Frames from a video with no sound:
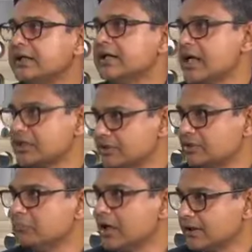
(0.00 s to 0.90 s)
international
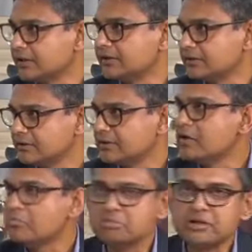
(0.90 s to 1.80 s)
market
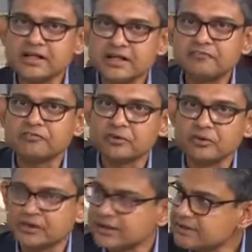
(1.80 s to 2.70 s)
be it for
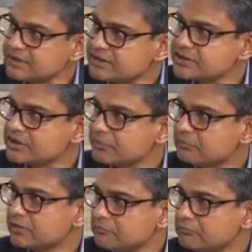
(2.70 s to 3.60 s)
that's
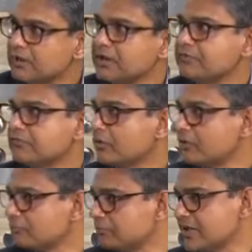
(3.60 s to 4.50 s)
internship be it for
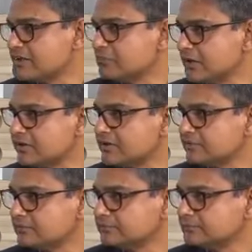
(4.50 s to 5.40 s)
placements
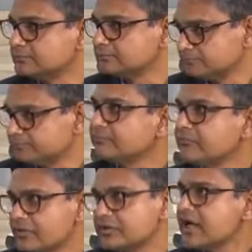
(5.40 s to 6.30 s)

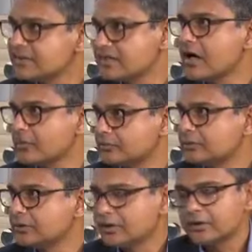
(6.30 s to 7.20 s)
so that's how
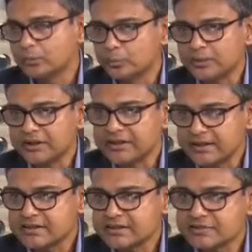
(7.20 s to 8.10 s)
we
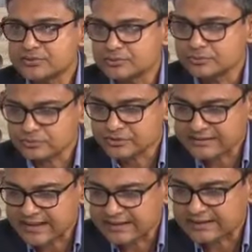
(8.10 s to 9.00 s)
intend to
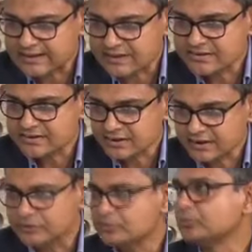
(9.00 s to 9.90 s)
take this
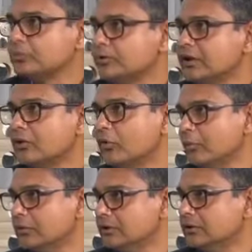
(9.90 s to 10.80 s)
into the
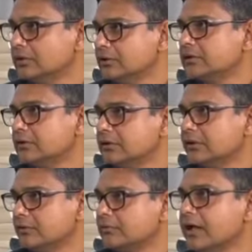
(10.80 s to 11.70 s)
global
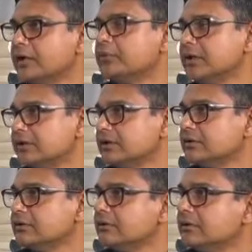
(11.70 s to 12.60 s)
you know education
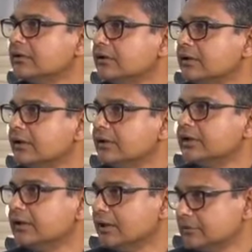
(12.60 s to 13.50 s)

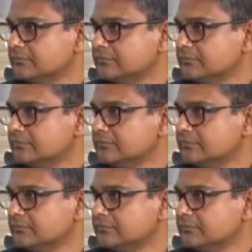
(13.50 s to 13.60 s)
arena